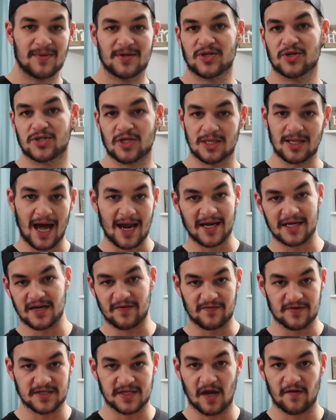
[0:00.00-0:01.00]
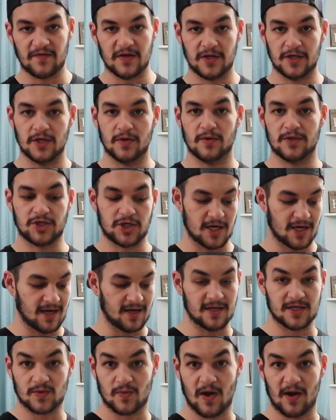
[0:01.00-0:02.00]
But there's a lot of different stuff you can do with
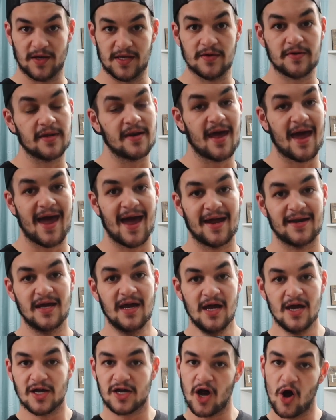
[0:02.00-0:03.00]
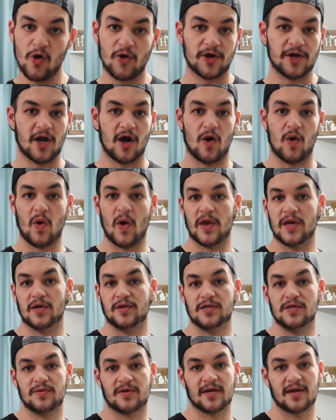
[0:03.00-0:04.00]
chicken as well. You can add coconut
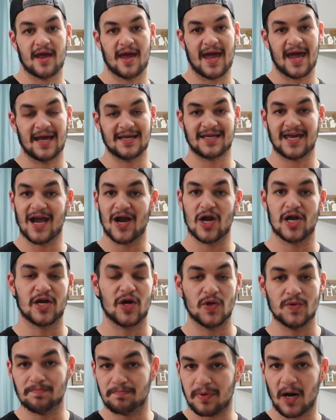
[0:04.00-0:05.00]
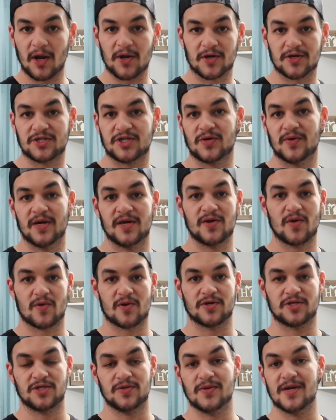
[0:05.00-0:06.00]
oil, you can add Kerrygold butter to it in
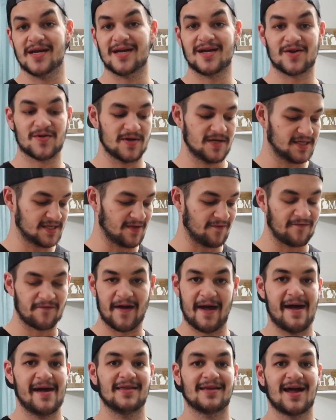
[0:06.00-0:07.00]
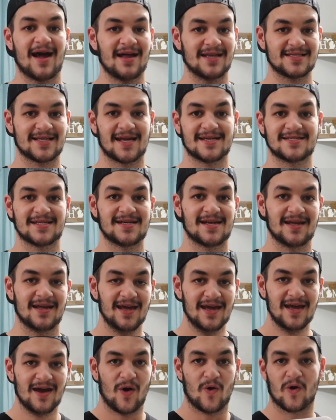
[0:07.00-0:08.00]
order to increase the fat content in
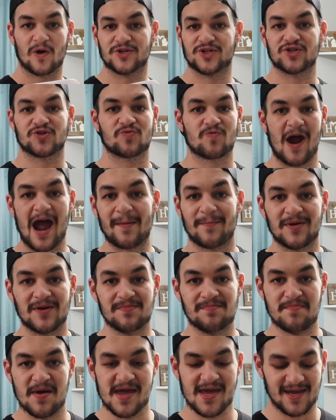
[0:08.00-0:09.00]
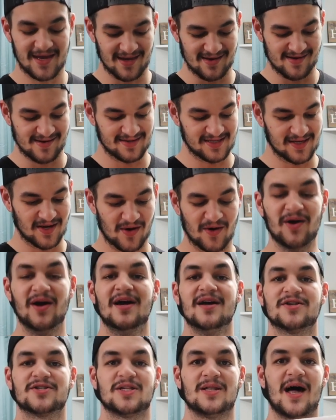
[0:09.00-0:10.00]
it, or just wrap it in bacon. So
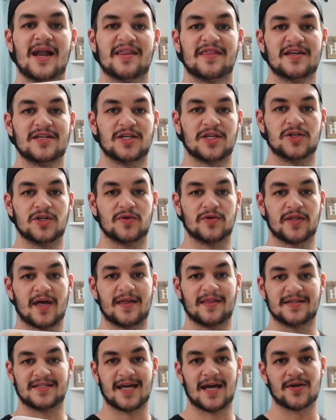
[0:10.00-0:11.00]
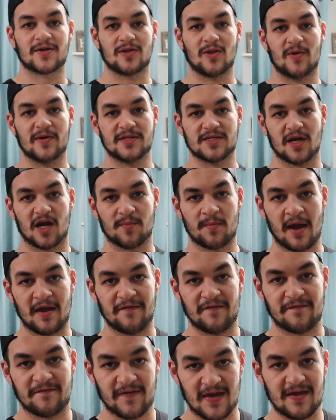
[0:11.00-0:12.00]
there's a lot of things you can do with that. The tenderloins are
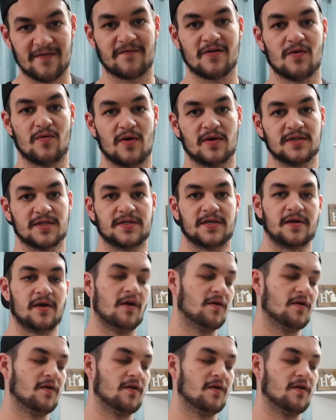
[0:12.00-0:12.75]
my favorite ones to